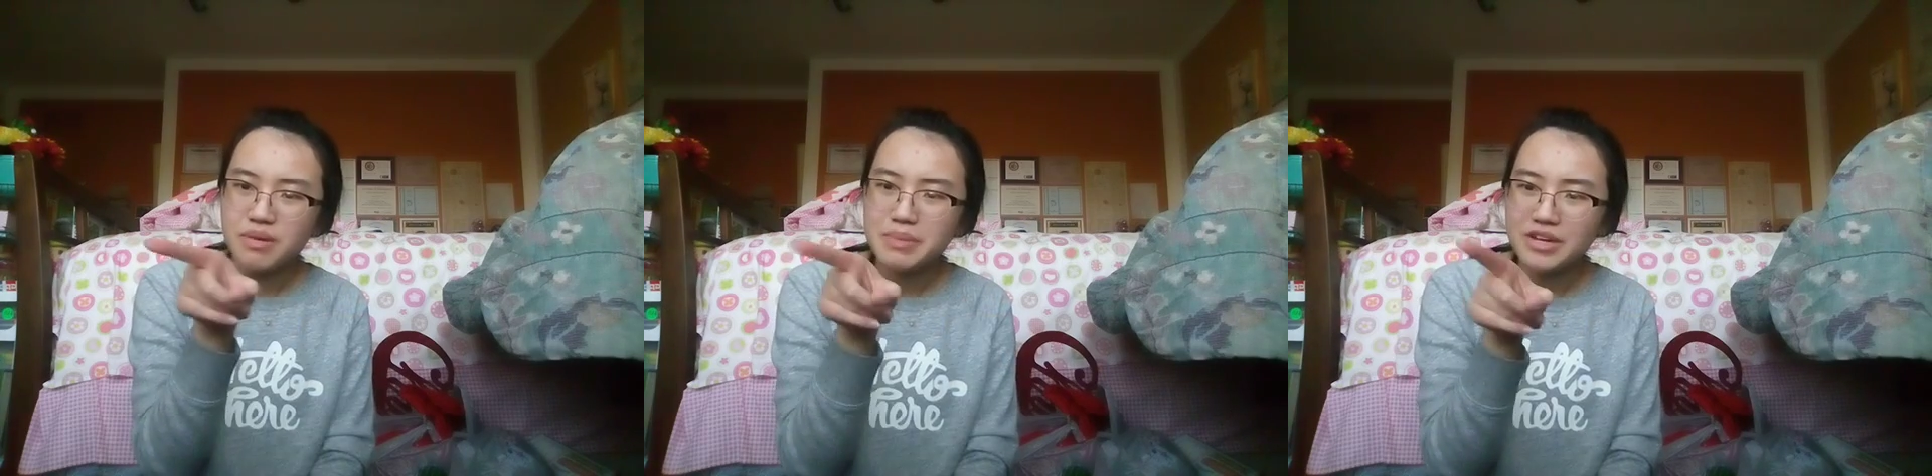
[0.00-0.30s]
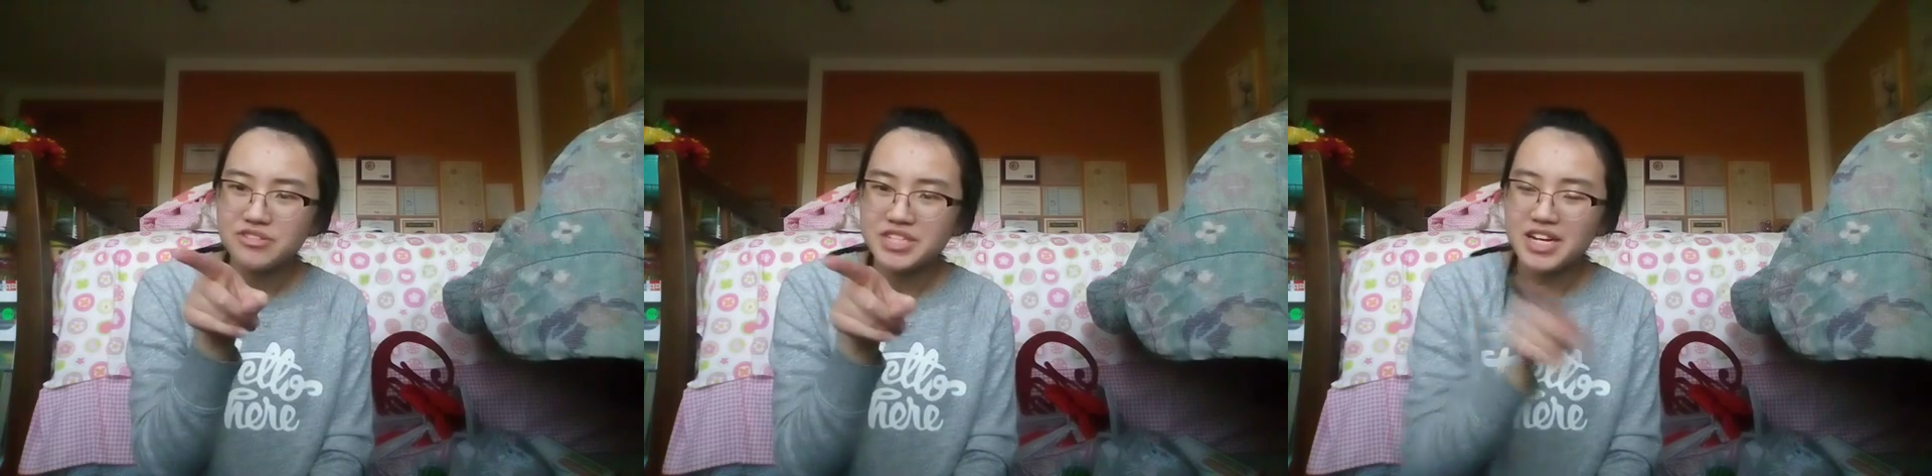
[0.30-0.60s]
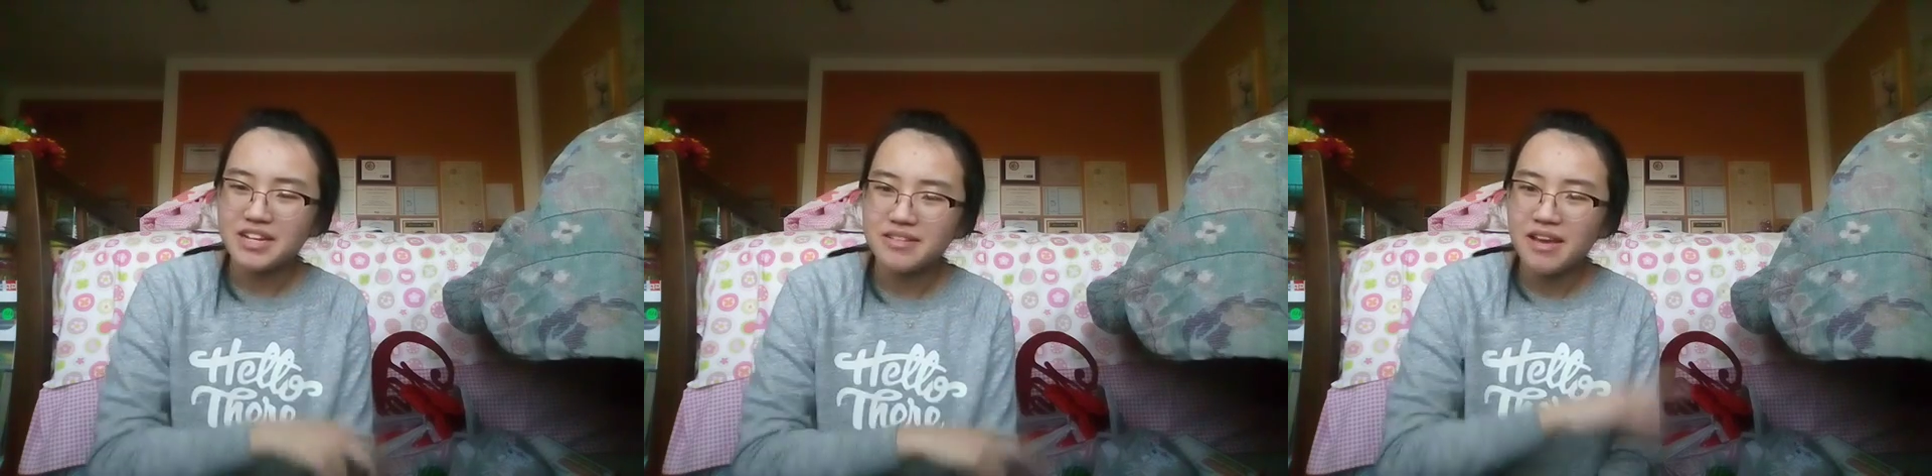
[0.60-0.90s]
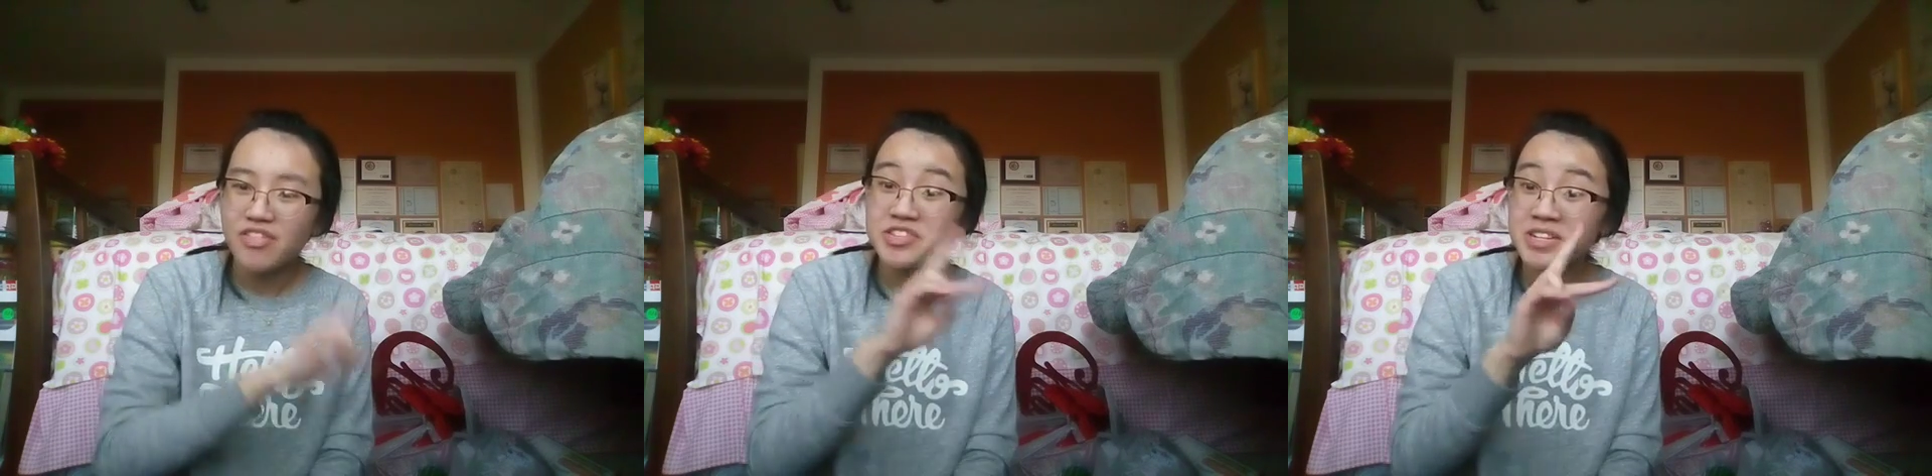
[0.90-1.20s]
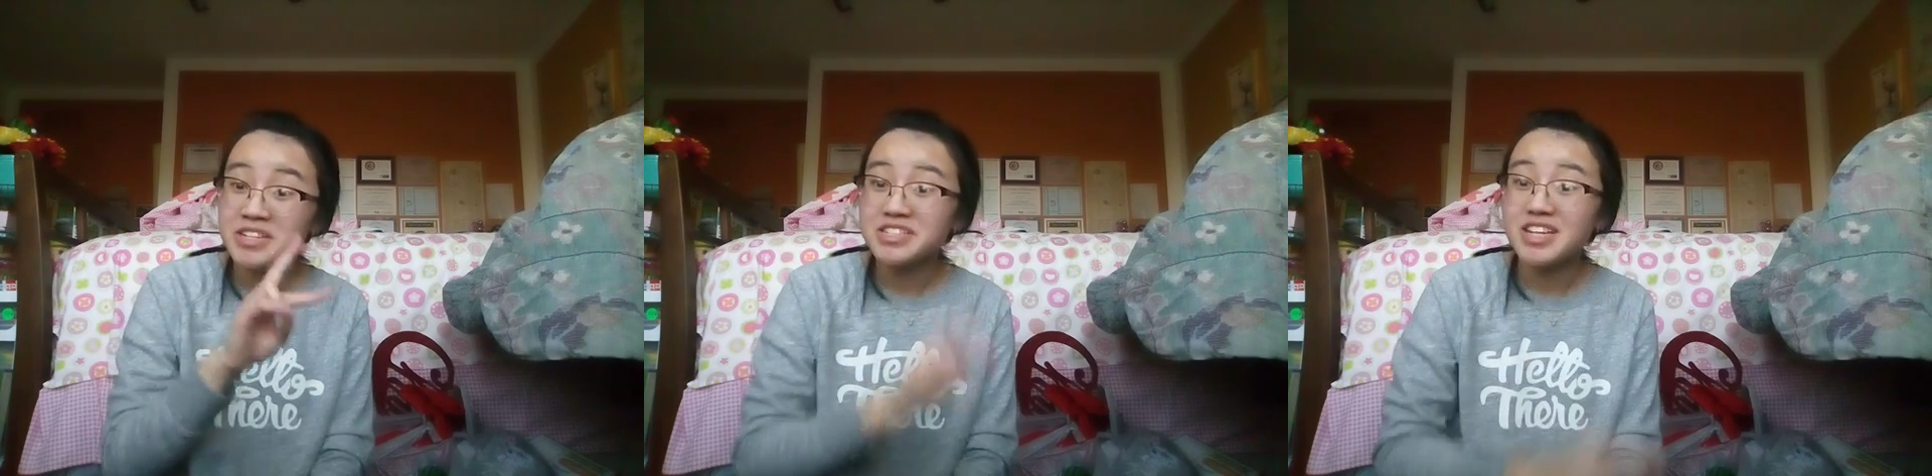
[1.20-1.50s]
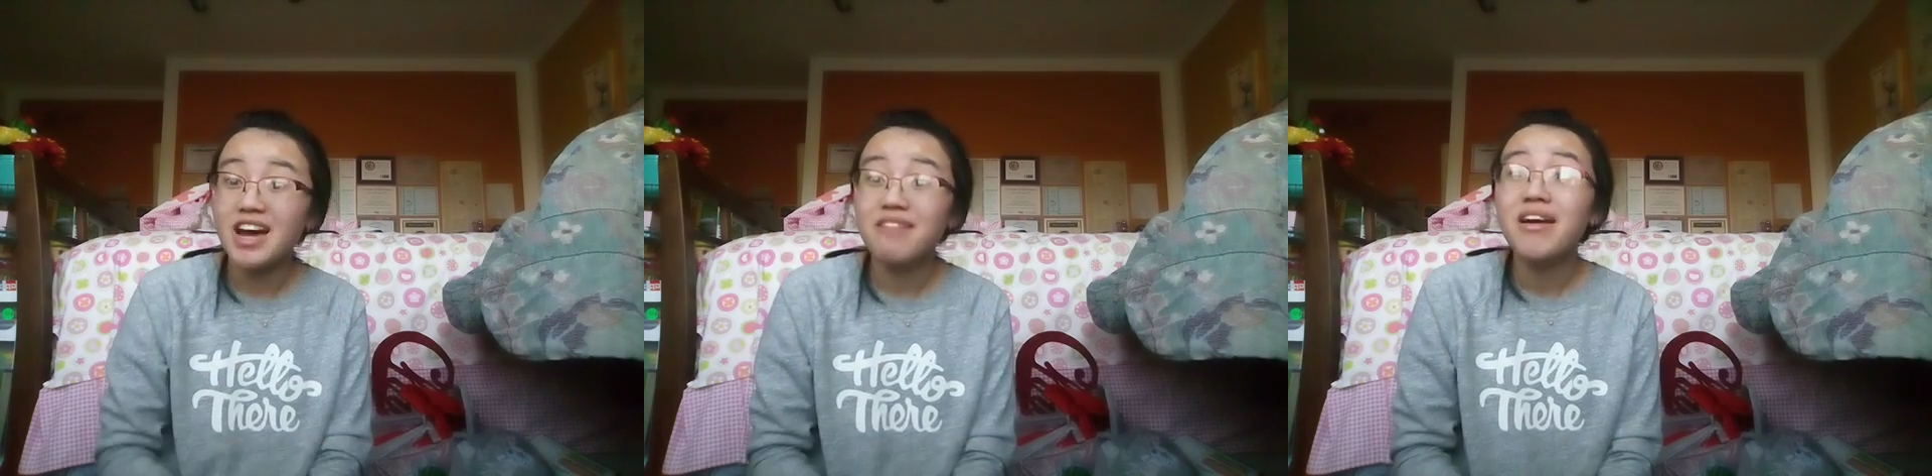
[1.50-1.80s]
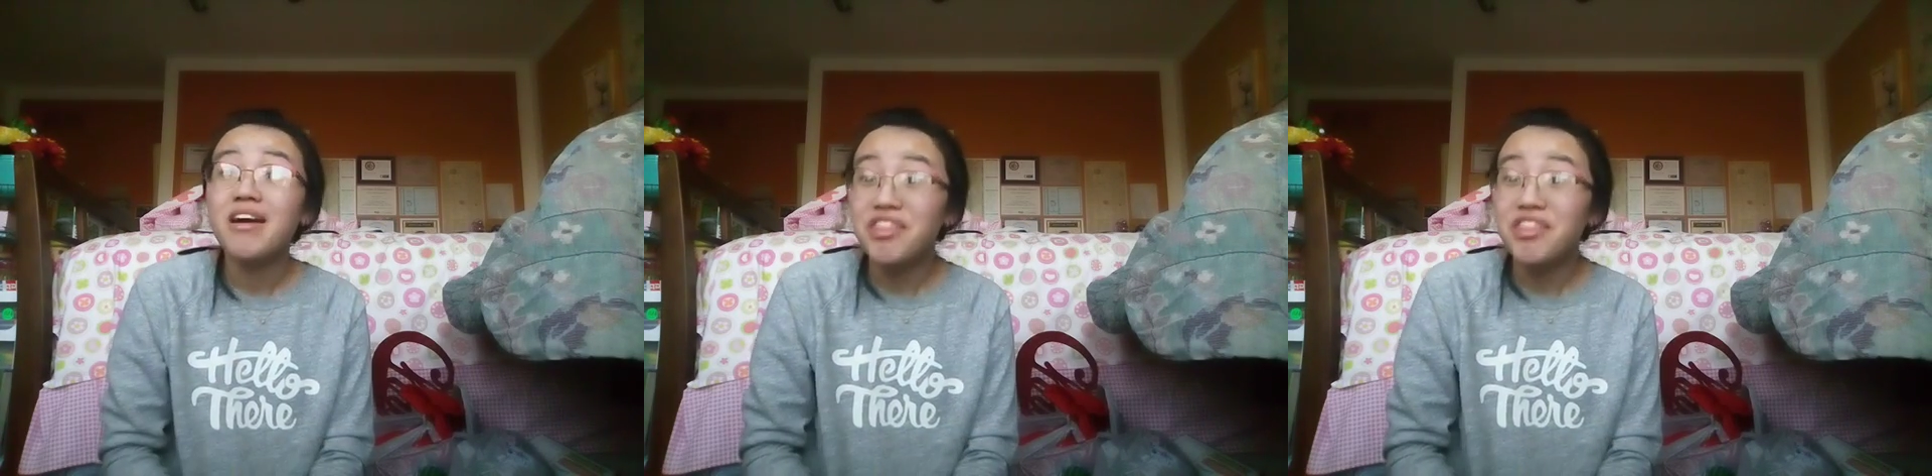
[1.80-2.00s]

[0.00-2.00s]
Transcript: my battery died. The second time,